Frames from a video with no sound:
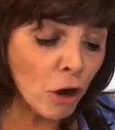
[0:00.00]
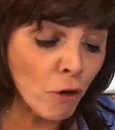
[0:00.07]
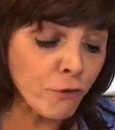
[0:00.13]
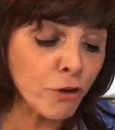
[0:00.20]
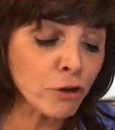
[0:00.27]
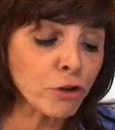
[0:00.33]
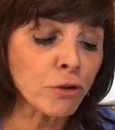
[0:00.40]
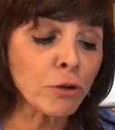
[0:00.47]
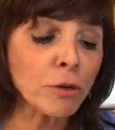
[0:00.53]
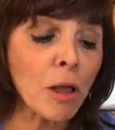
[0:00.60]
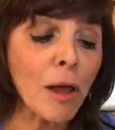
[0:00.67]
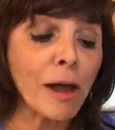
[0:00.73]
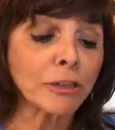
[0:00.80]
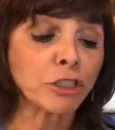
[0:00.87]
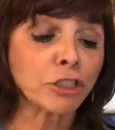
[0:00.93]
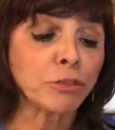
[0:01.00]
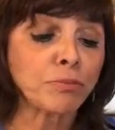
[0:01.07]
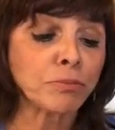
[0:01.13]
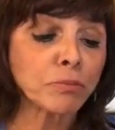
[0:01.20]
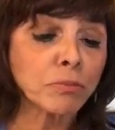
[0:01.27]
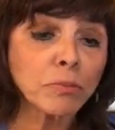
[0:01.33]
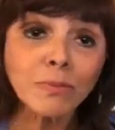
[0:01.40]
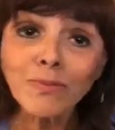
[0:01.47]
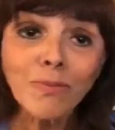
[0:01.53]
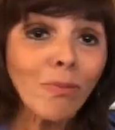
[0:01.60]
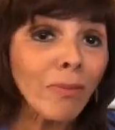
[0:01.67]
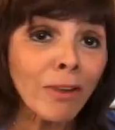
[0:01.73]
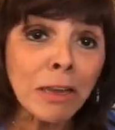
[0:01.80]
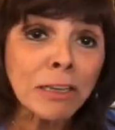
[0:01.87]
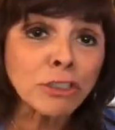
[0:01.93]
Tofu goulash.
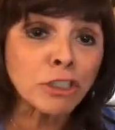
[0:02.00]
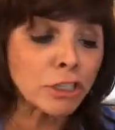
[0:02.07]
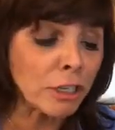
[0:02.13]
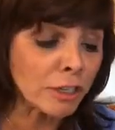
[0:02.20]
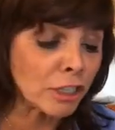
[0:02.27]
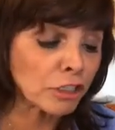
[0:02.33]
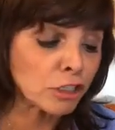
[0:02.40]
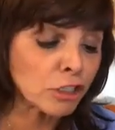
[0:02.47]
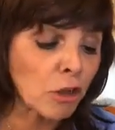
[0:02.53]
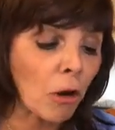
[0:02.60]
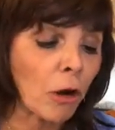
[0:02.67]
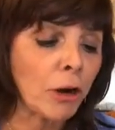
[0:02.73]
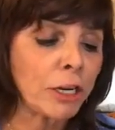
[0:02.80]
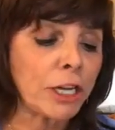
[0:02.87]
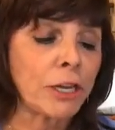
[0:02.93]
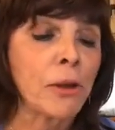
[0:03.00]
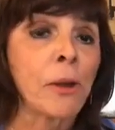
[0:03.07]
It's good. This is hearty.